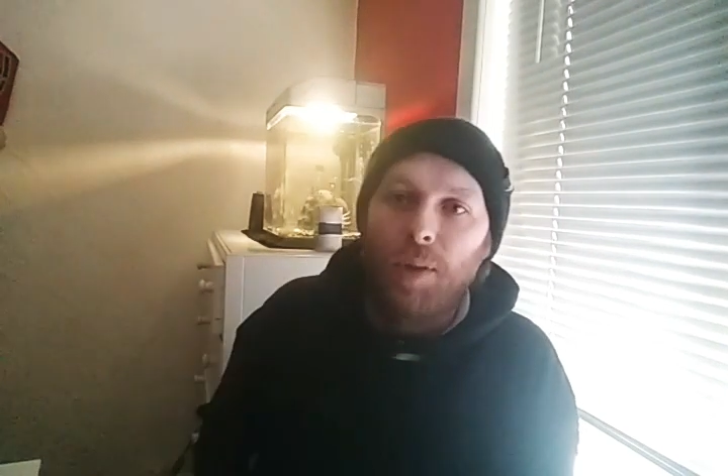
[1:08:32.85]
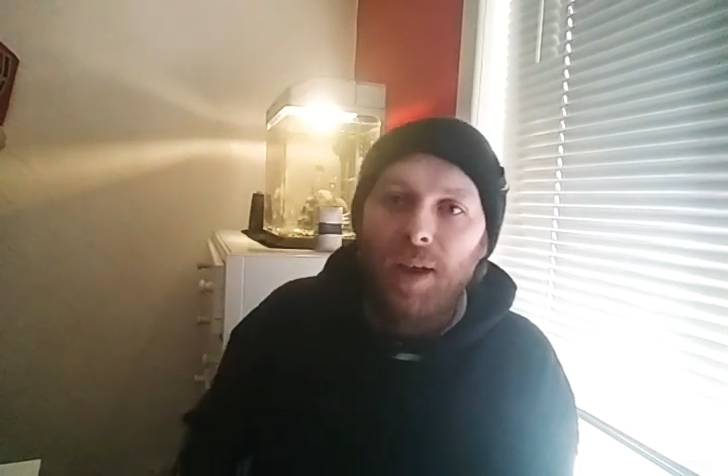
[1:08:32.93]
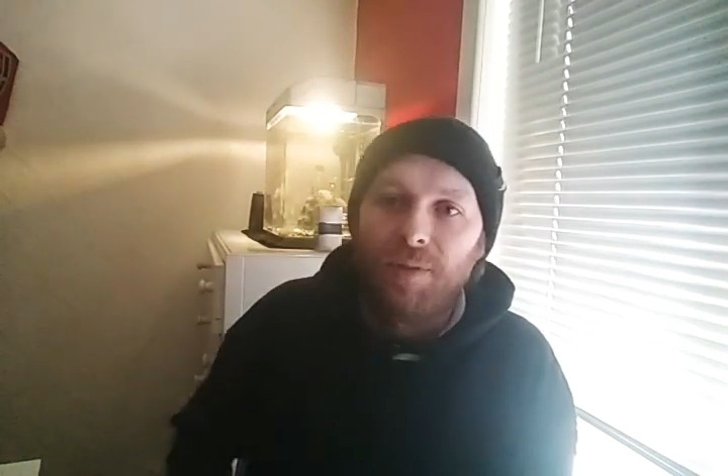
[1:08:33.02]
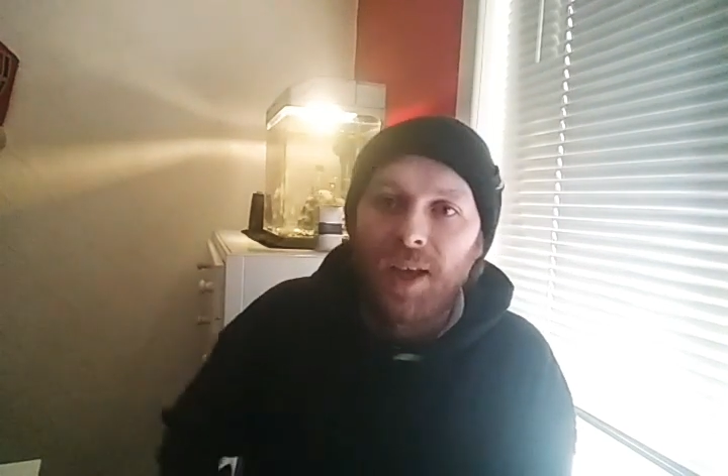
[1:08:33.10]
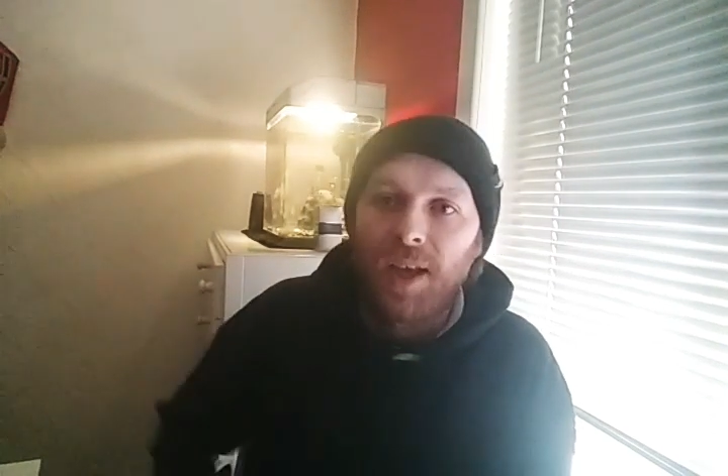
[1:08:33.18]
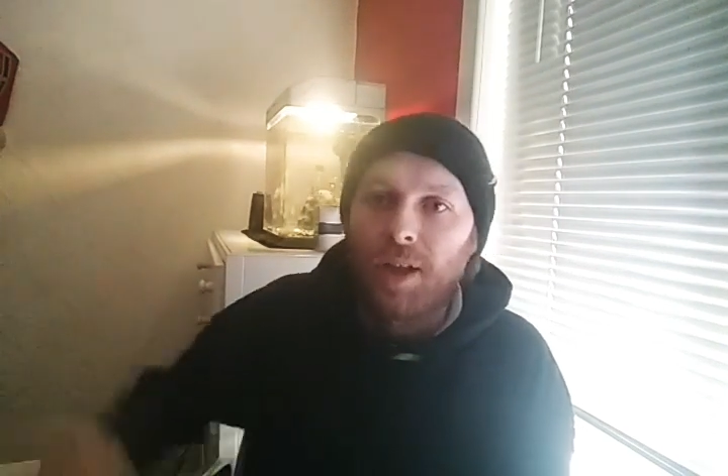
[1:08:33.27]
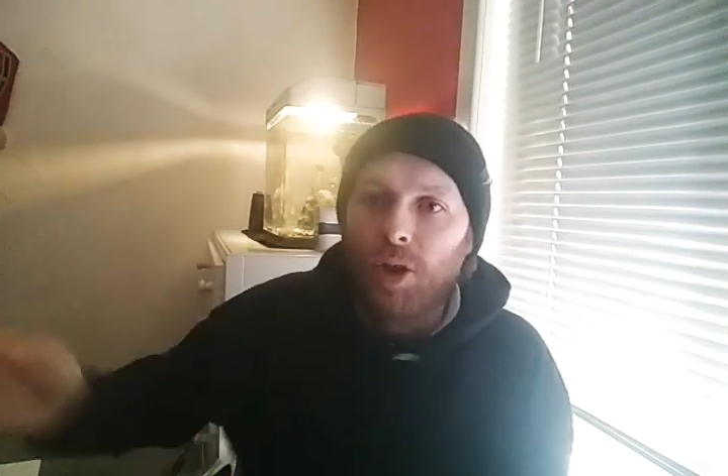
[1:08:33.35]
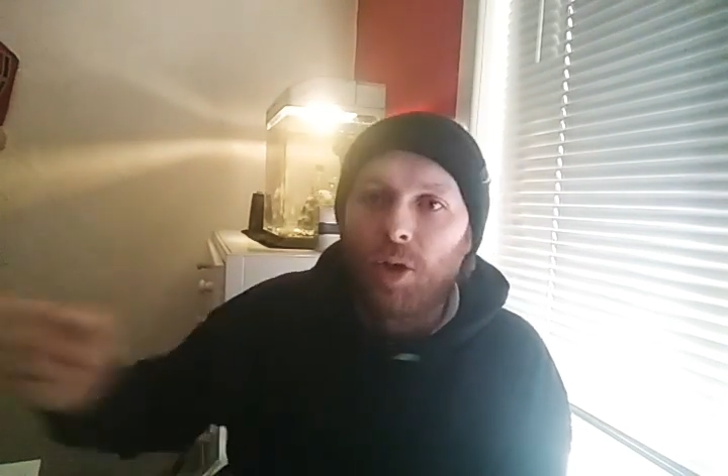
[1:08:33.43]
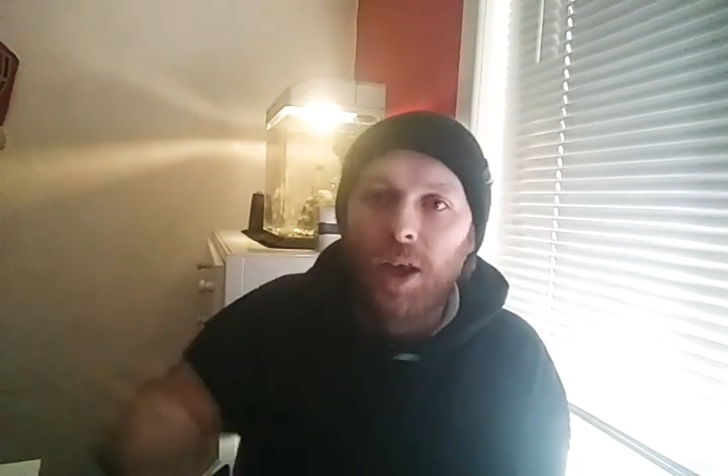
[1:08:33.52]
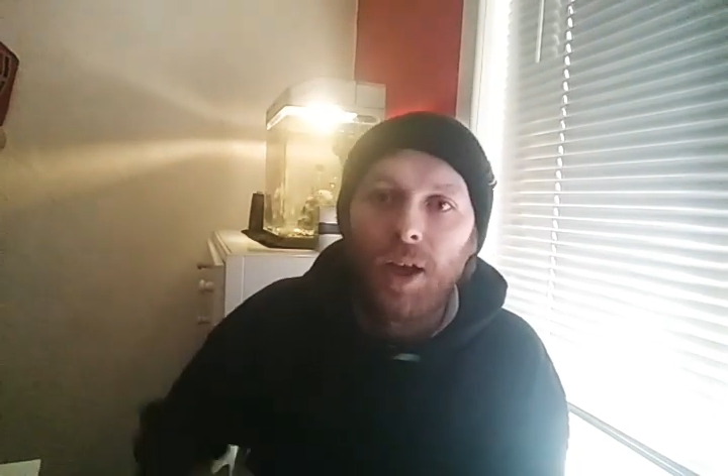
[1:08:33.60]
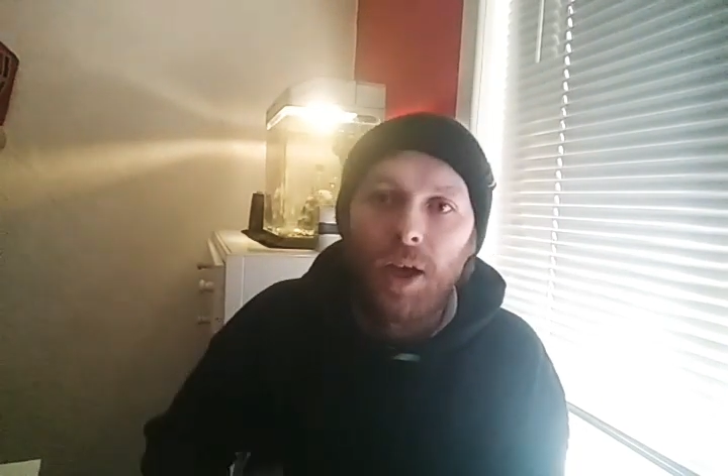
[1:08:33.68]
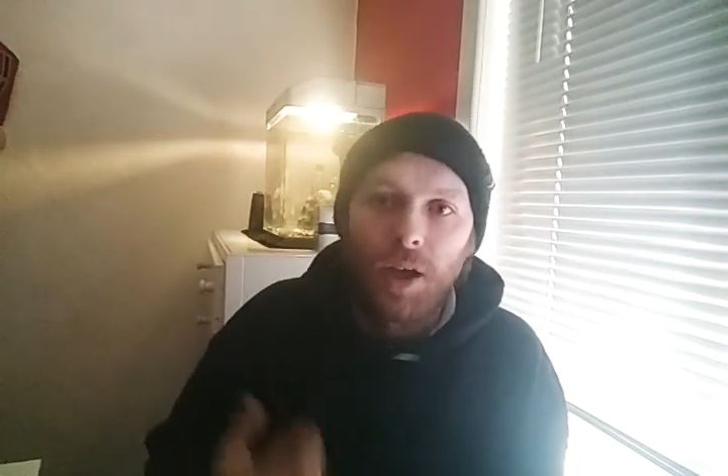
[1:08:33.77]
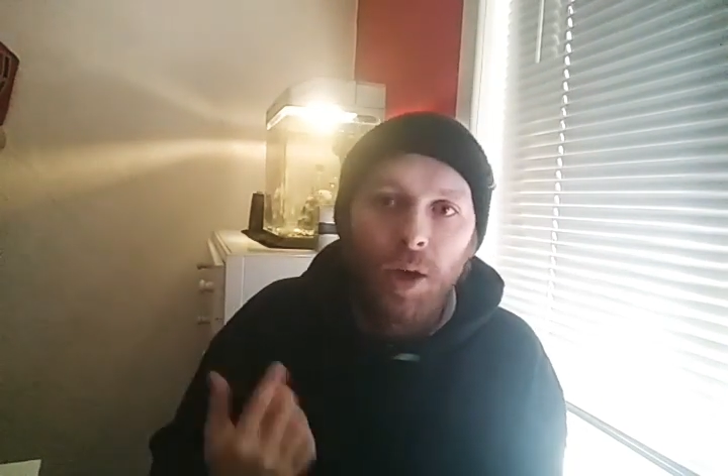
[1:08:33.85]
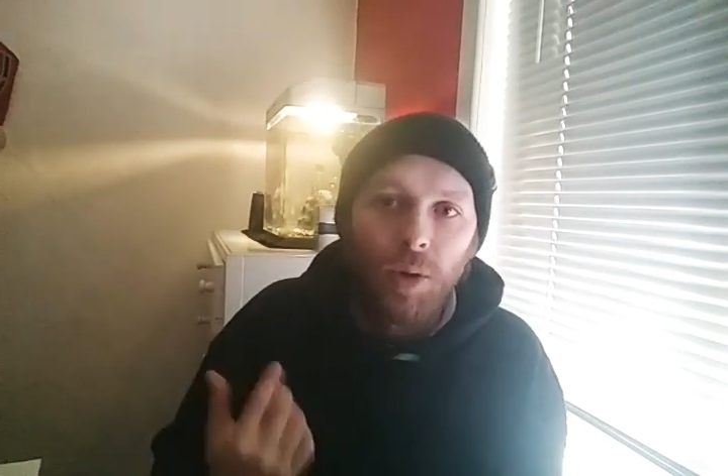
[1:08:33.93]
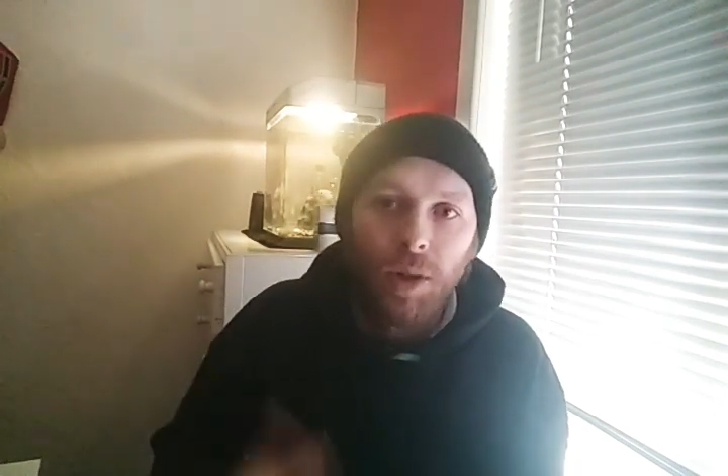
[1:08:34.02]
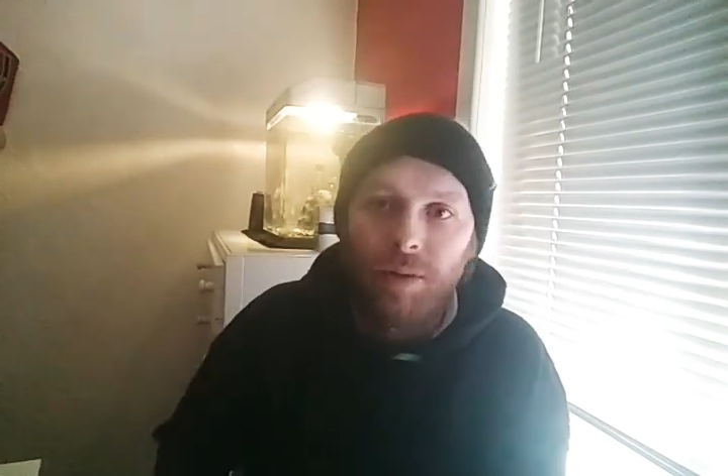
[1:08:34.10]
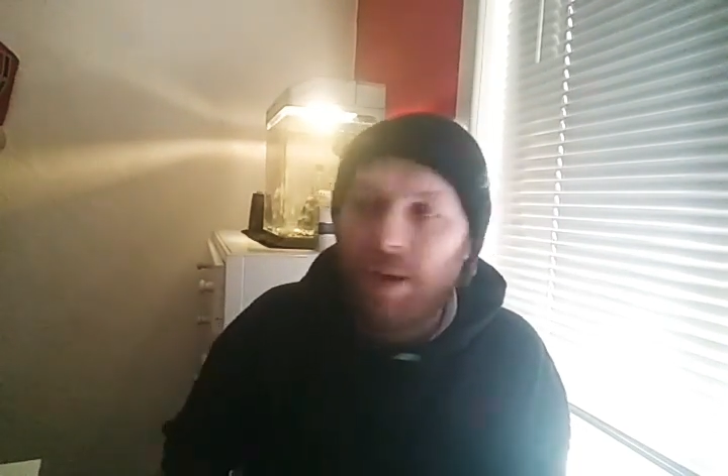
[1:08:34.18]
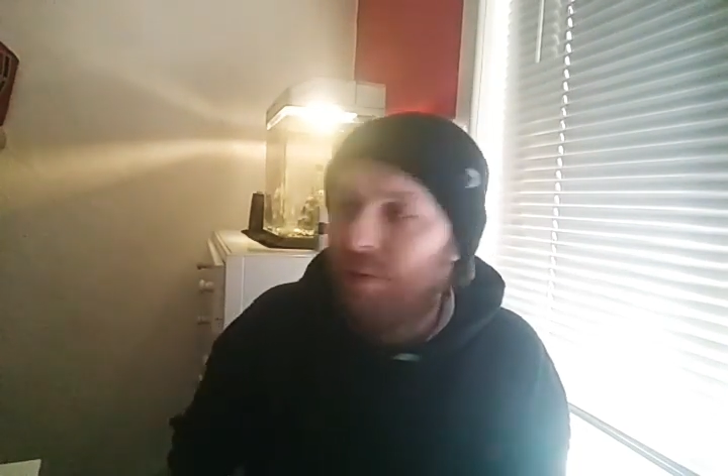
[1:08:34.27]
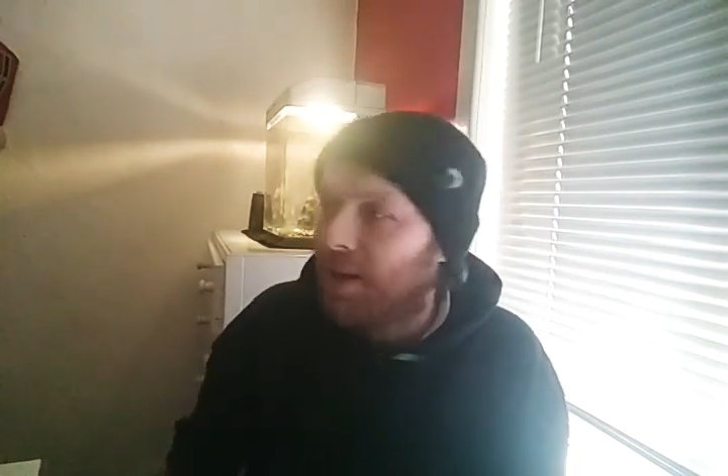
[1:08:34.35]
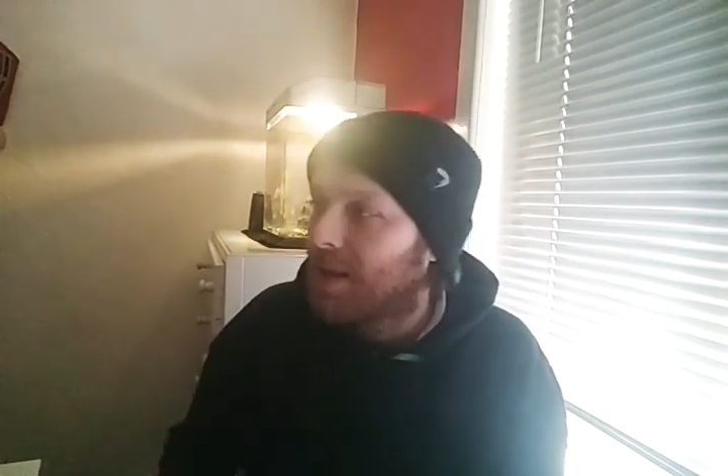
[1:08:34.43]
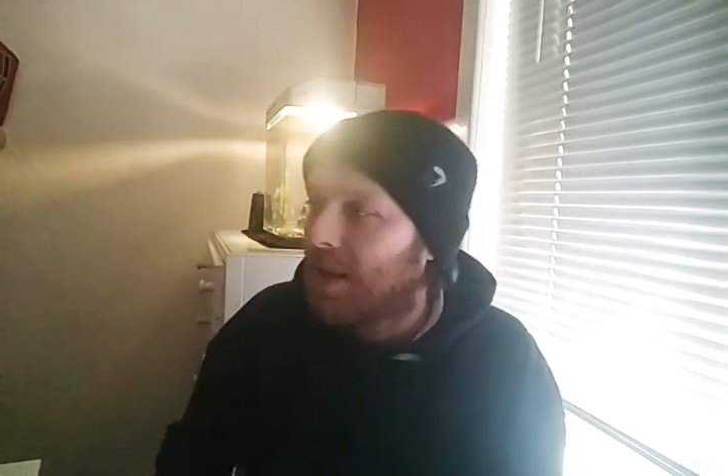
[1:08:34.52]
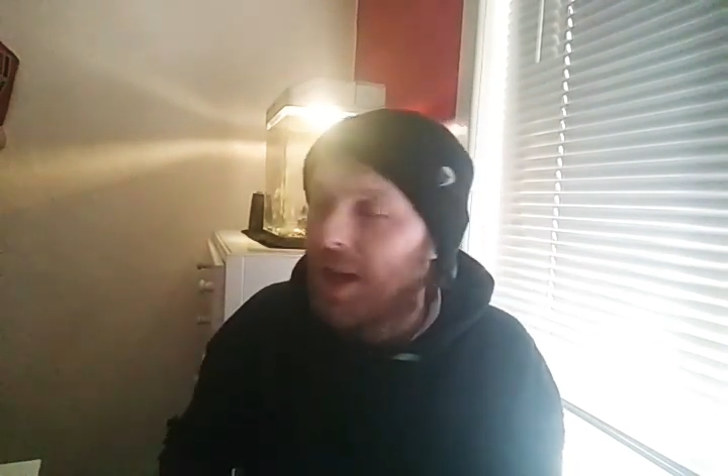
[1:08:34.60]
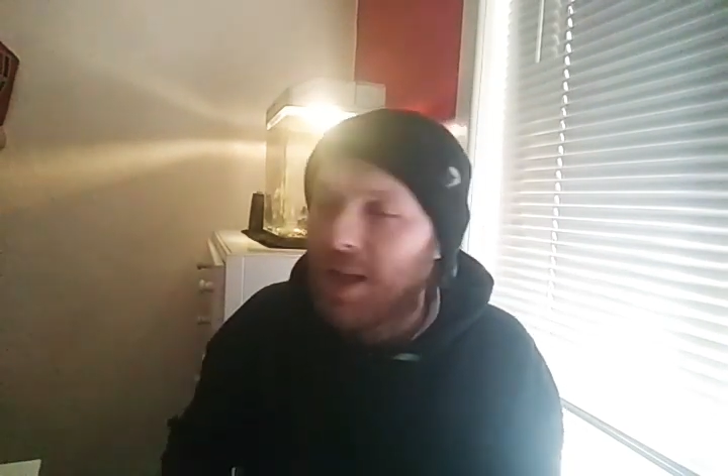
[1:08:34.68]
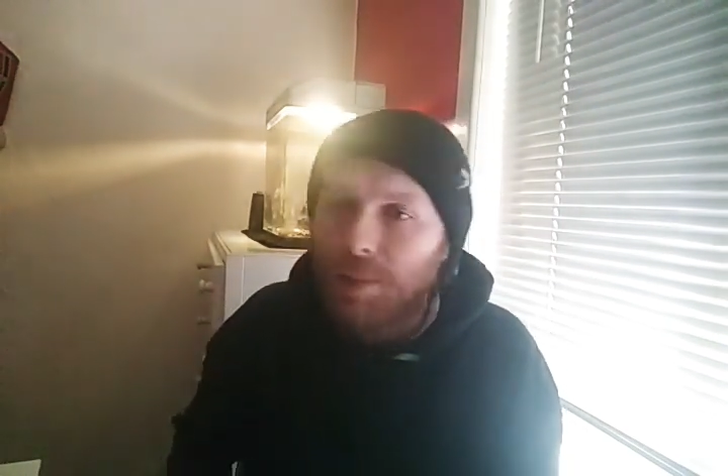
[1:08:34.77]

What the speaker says: 3 there. Fucking hell.